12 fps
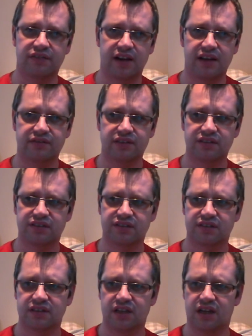
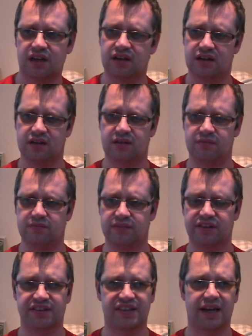flavours,
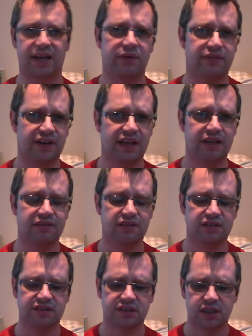the sour
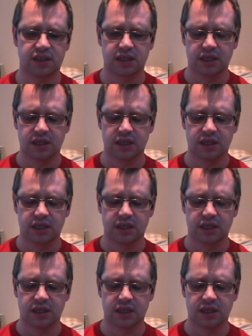flavours,